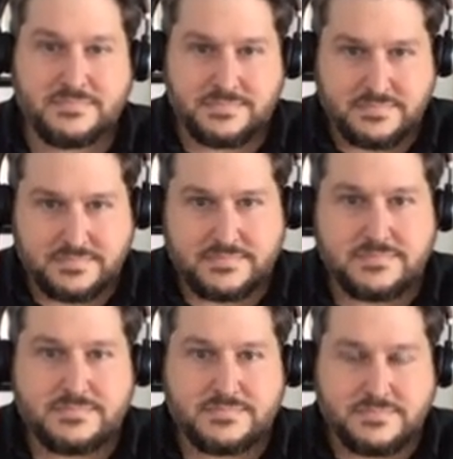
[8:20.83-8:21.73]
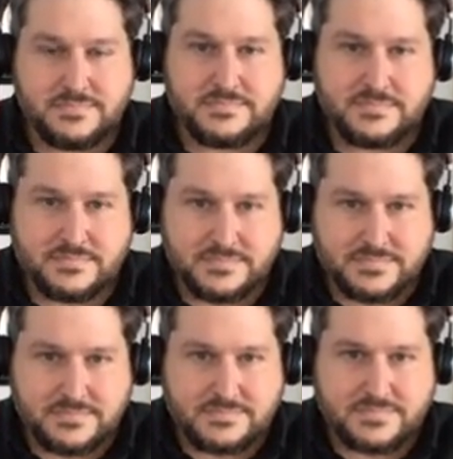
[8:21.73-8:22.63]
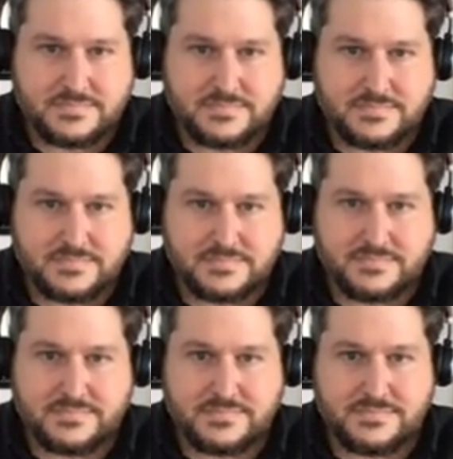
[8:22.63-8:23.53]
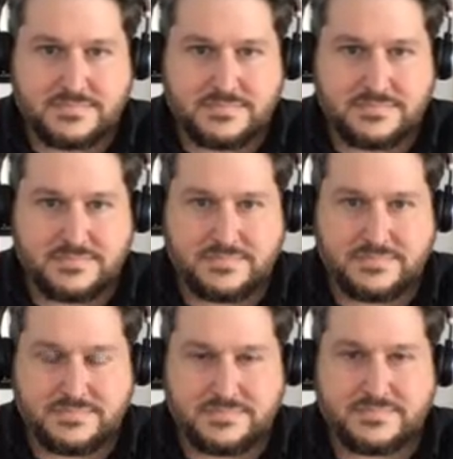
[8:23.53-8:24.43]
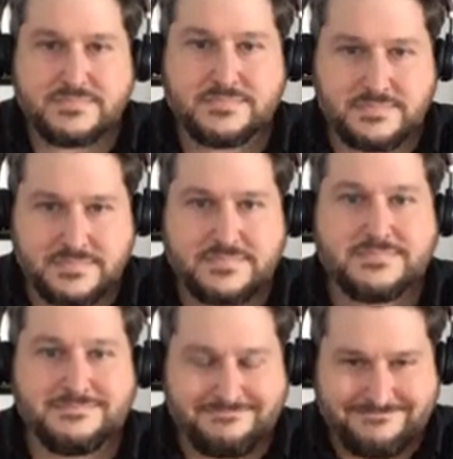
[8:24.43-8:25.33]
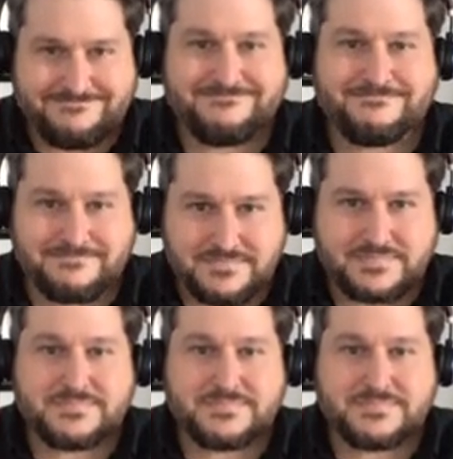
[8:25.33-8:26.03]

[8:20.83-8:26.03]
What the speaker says: (silent)